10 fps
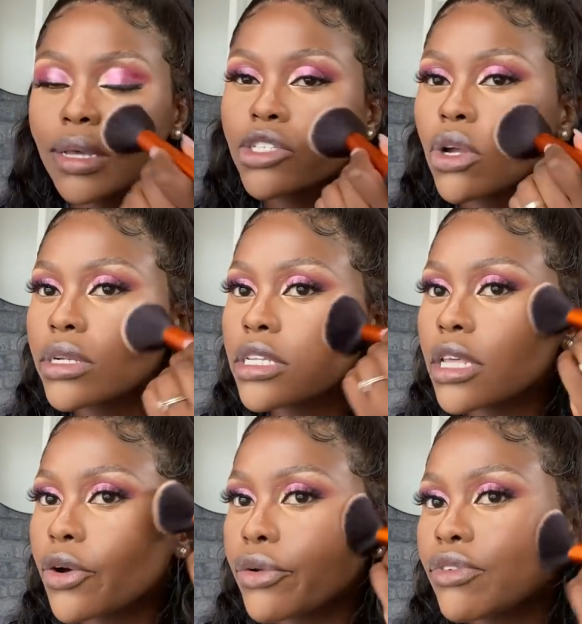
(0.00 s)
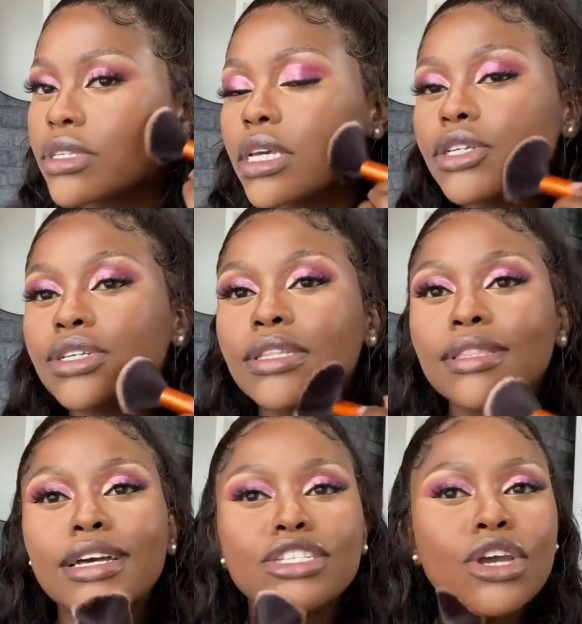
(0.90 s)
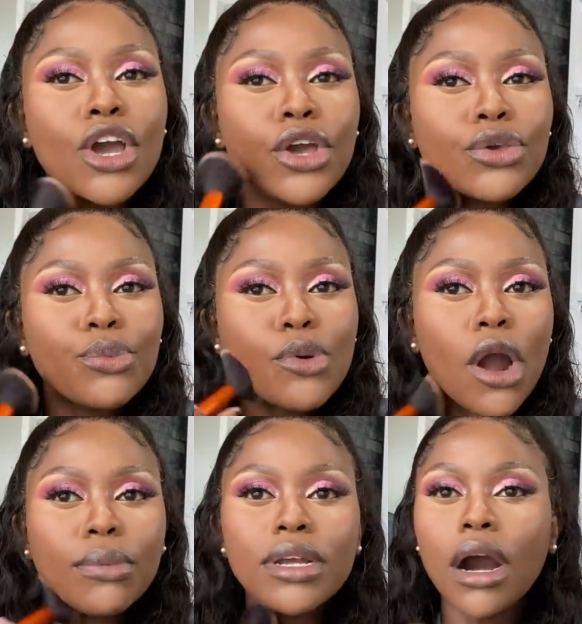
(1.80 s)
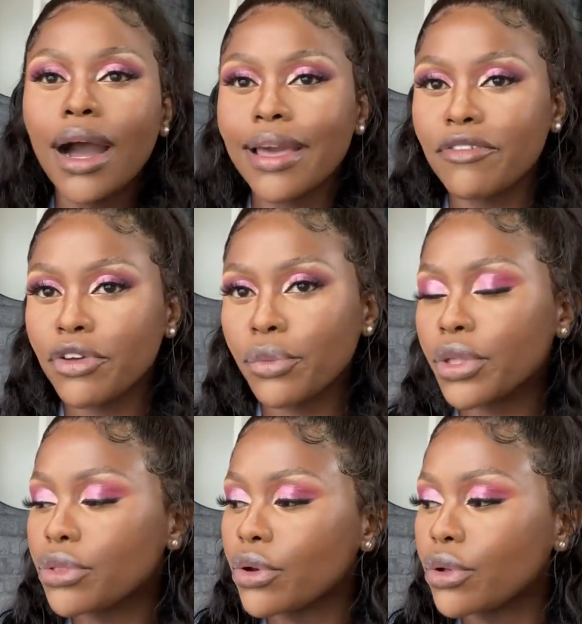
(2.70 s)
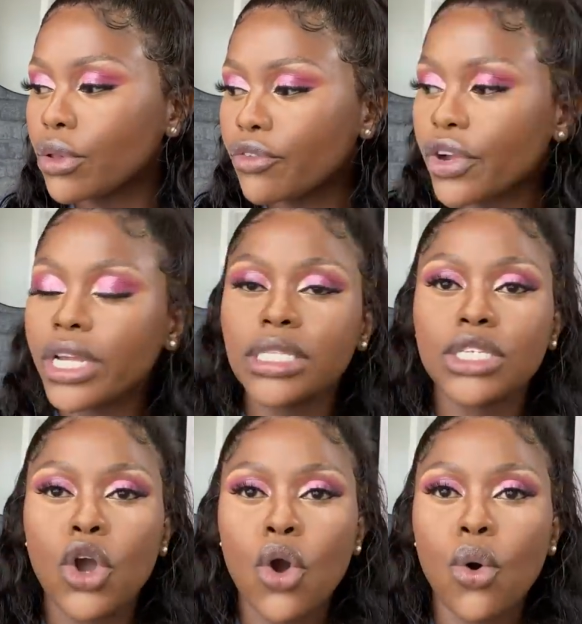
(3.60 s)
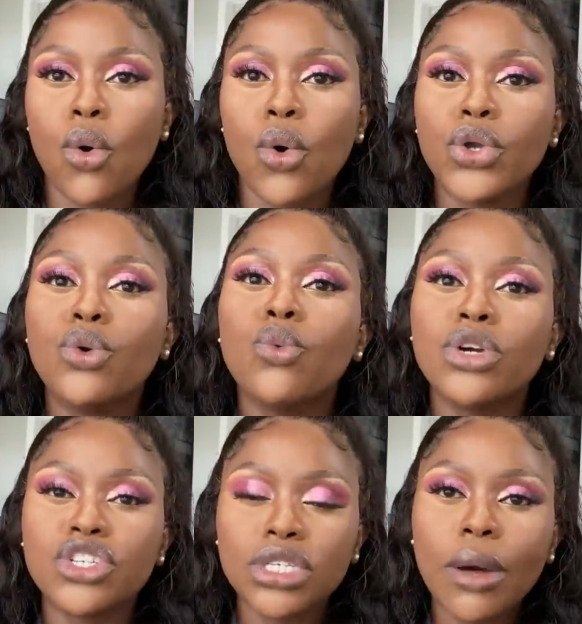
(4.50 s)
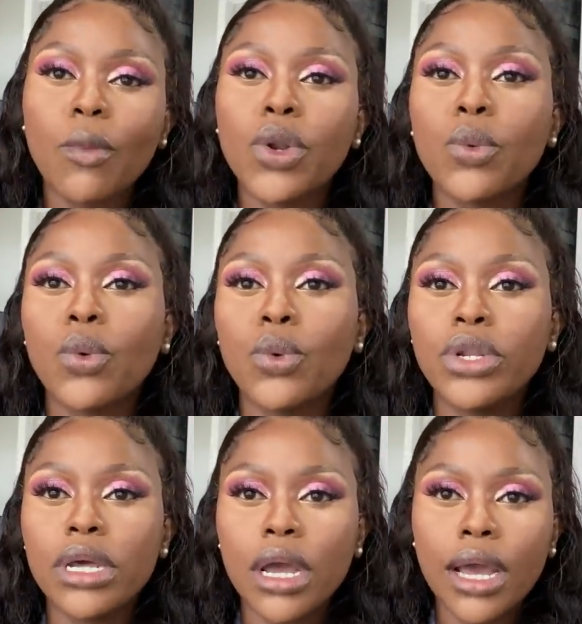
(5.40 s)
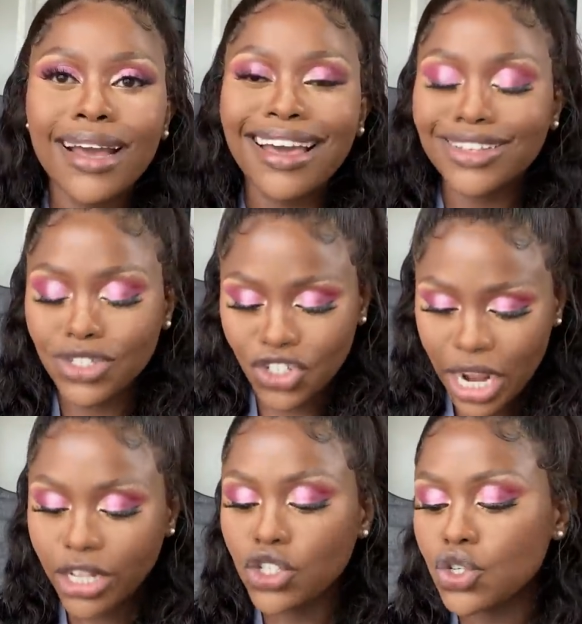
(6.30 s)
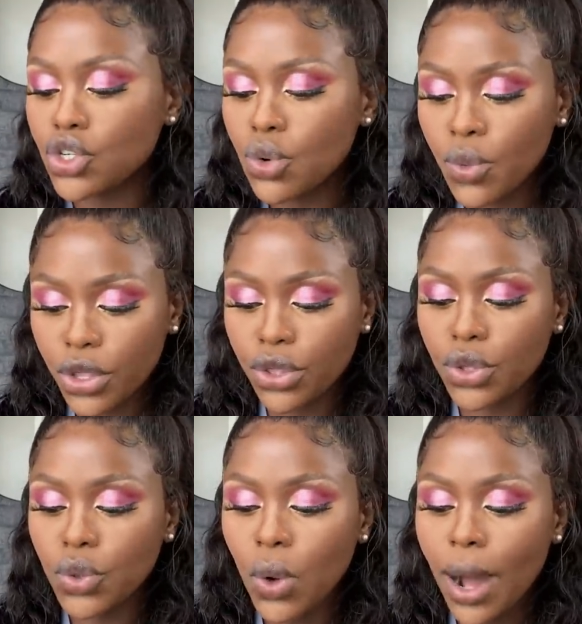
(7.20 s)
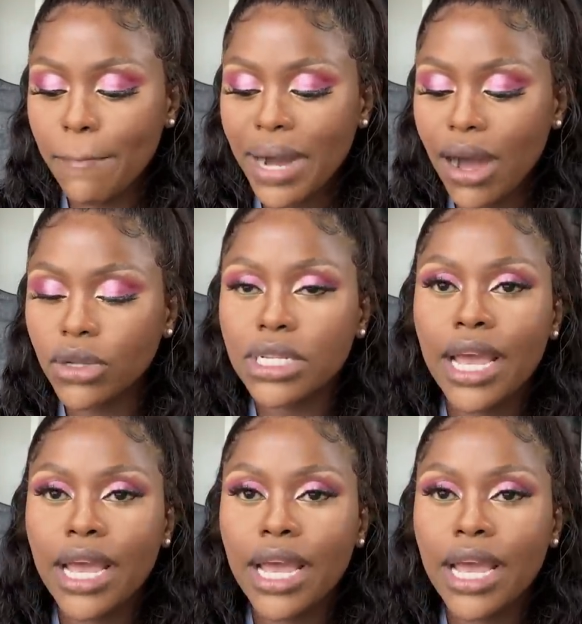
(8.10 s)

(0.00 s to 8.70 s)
starting the conversation that you probably are having with your girlfriends or you wish someone would chat with you about